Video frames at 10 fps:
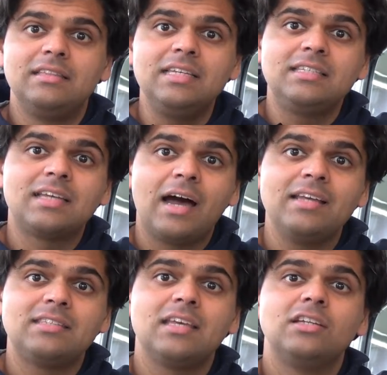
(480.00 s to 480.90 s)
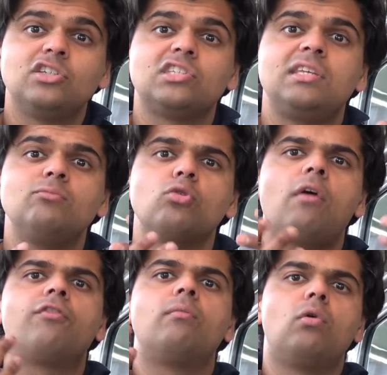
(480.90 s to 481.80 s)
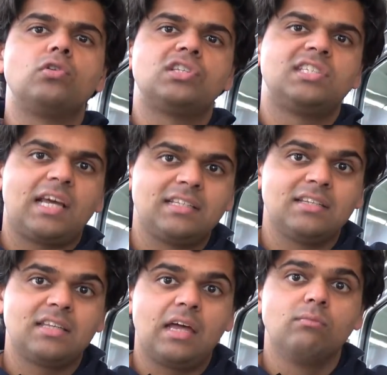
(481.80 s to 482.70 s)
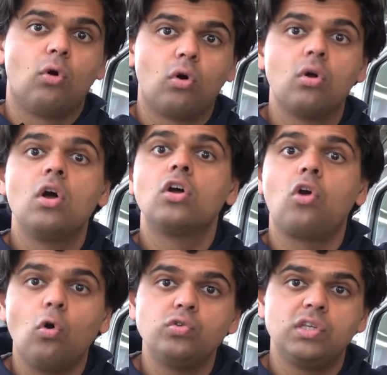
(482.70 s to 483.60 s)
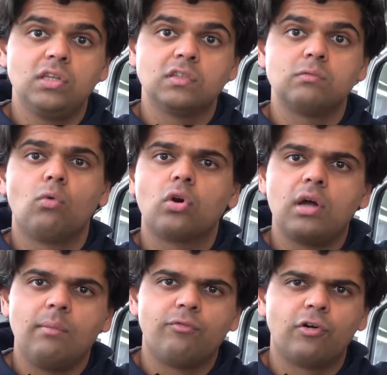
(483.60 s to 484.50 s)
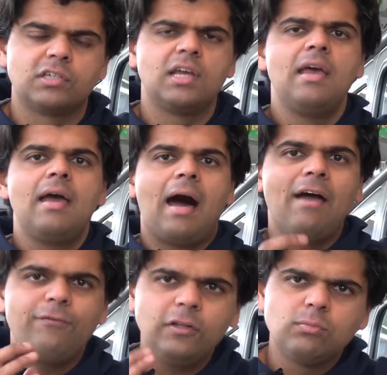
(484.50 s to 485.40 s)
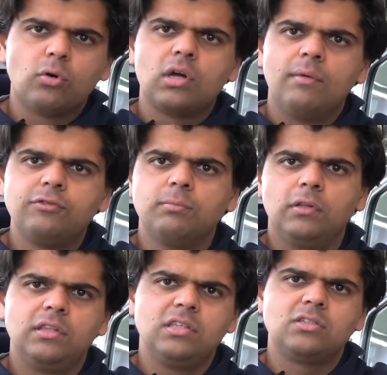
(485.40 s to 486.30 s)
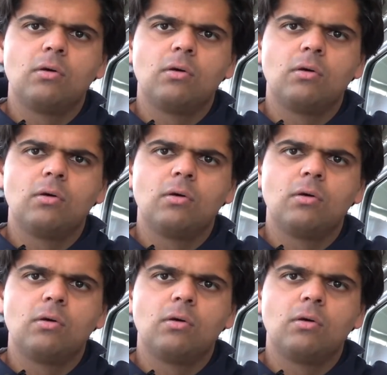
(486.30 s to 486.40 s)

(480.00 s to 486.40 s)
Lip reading: these guys just seem to offer more status and more coziness, more comfort. I felt more comfortable in these